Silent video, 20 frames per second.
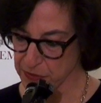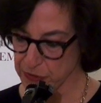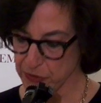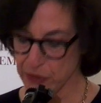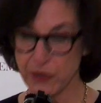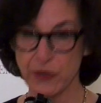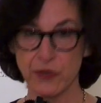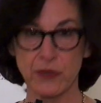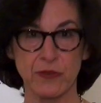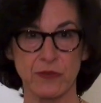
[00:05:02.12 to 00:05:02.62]

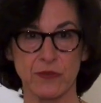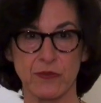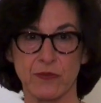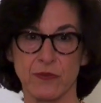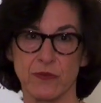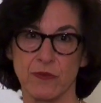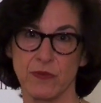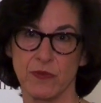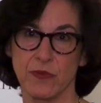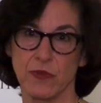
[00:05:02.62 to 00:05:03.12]
return
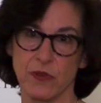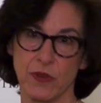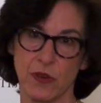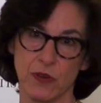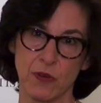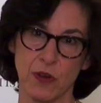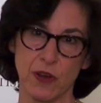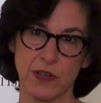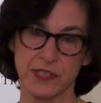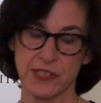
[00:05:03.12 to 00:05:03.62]

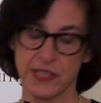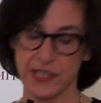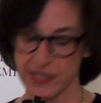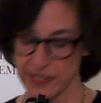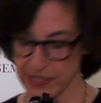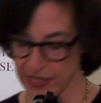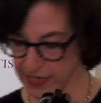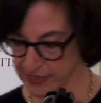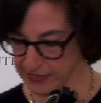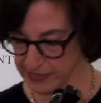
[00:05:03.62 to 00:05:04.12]
across the
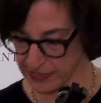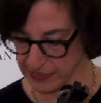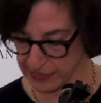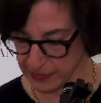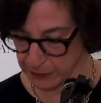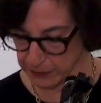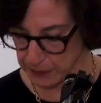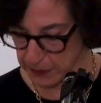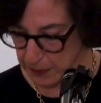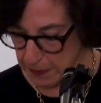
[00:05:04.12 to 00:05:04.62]

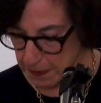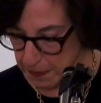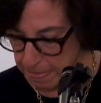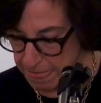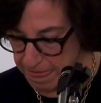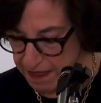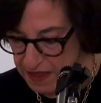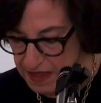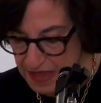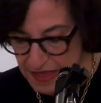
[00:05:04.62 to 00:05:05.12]
Atlantic.
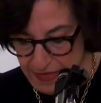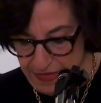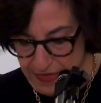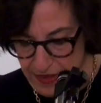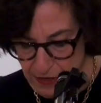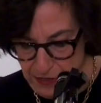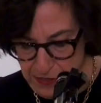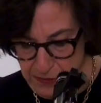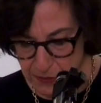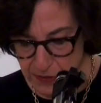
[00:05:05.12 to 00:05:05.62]

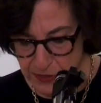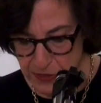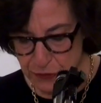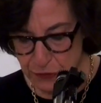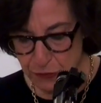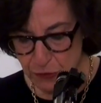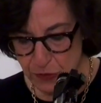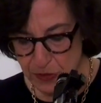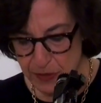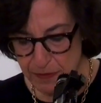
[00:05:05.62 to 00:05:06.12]
Theirs was a
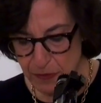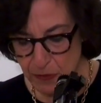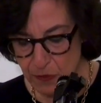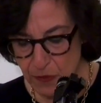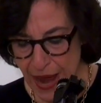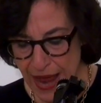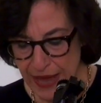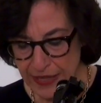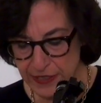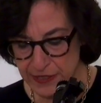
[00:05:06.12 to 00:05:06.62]
truly
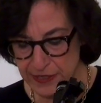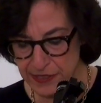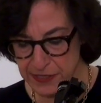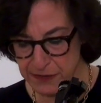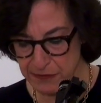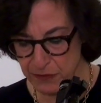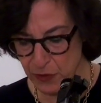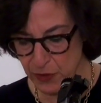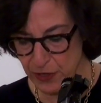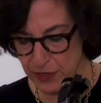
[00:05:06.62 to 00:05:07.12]

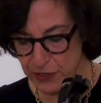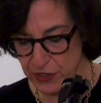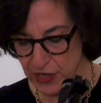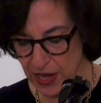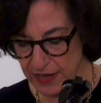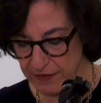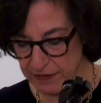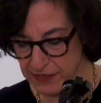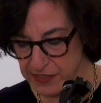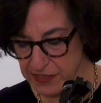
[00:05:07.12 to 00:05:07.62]
miraculous voyage
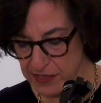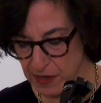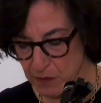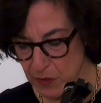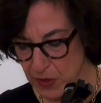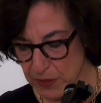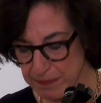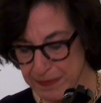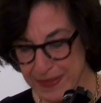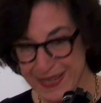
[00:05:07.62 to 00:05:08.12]
out of a
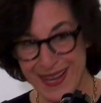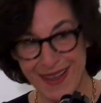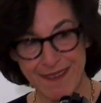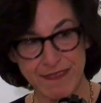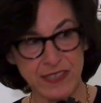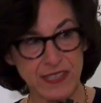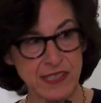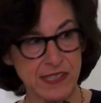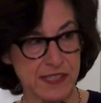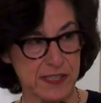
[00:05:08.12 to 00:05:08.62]
somewhat
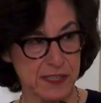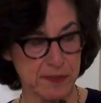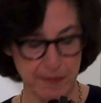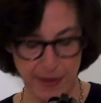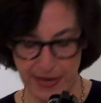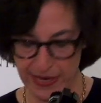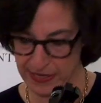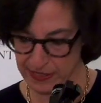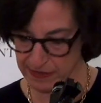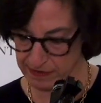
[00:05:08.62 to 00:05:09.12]
benevolent
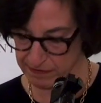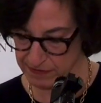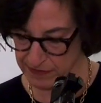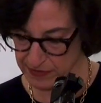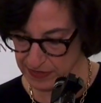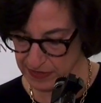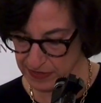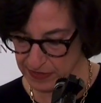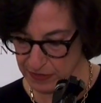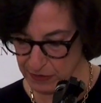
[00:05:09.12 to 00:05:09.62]
Spain,
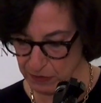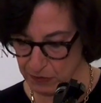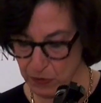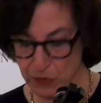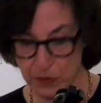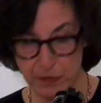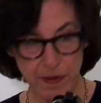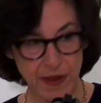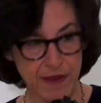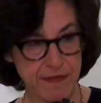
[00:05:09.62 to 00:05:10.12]

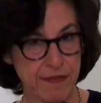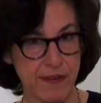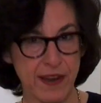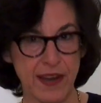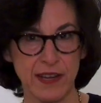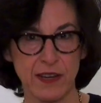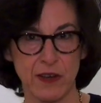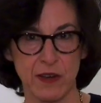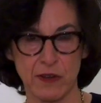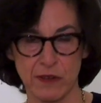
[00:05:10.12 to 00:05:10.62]
ruled by
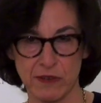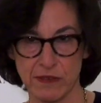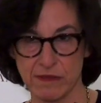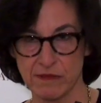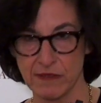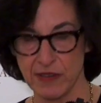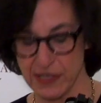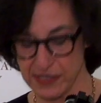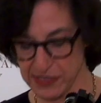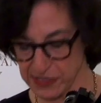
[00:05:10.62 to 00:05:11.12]
Franco,
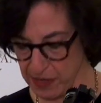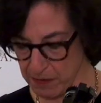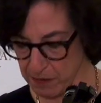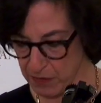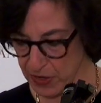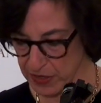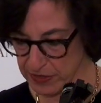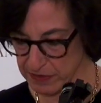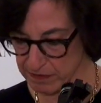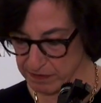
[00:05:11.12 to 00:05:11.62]
a
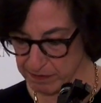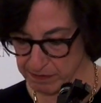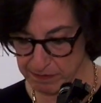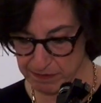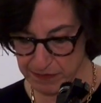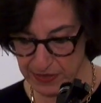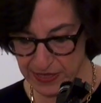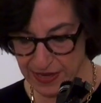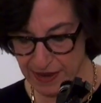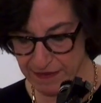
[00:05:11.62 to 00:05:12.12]
somewhat
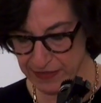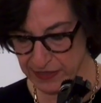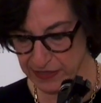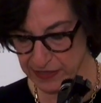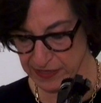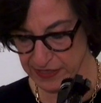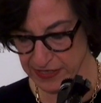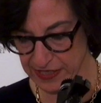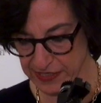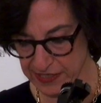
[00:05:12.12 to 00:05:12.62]

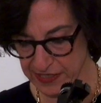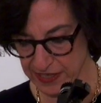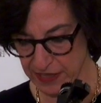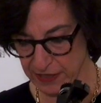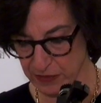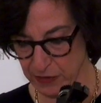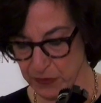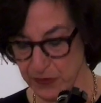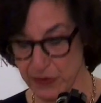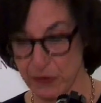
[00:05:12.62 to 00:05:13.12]
benevolent
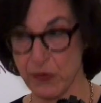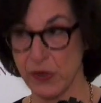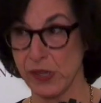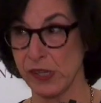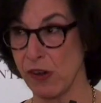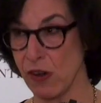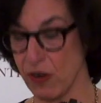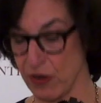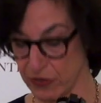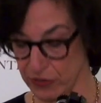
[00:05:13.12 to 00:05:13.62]
dictator with
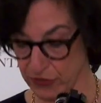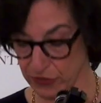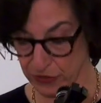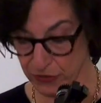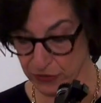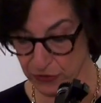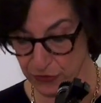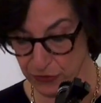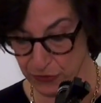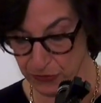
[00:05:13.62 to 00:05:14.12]
regard to
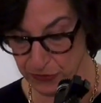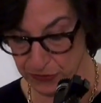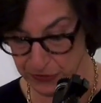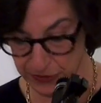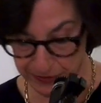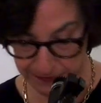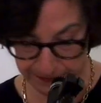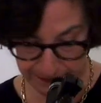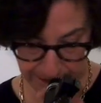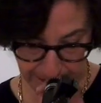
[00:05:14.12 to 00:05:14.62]
the
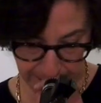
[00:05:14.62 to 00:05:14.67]
Jews.